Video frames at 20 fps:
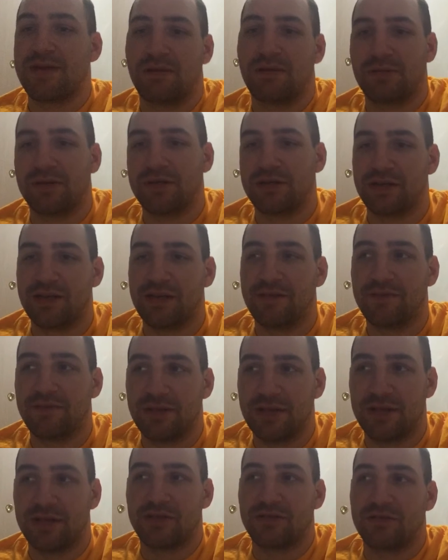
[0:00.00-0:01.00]
able to give them
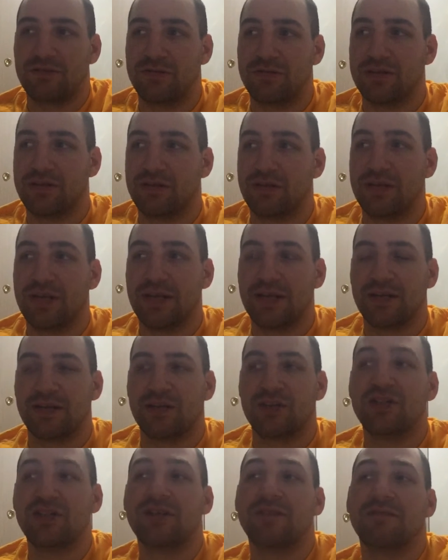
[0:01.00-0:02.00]
these students so they can
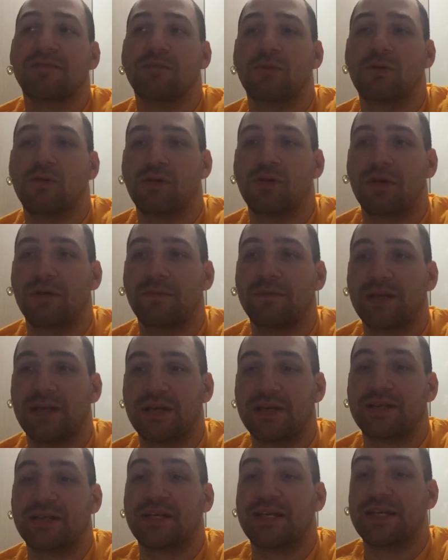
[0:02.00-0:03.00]
achieve more
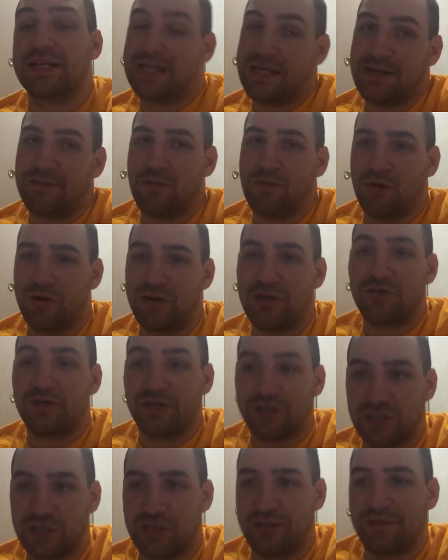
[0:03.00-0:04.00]
because they need more to
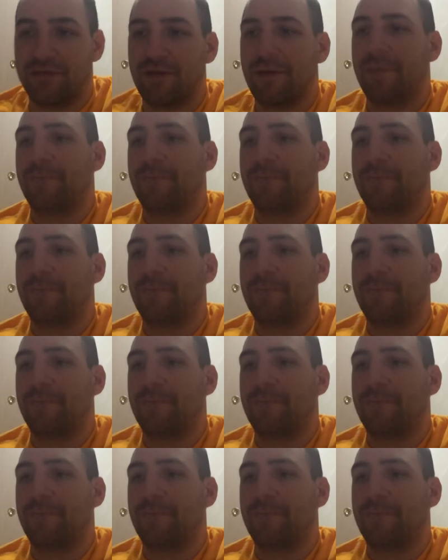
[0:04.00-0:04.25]
achieve.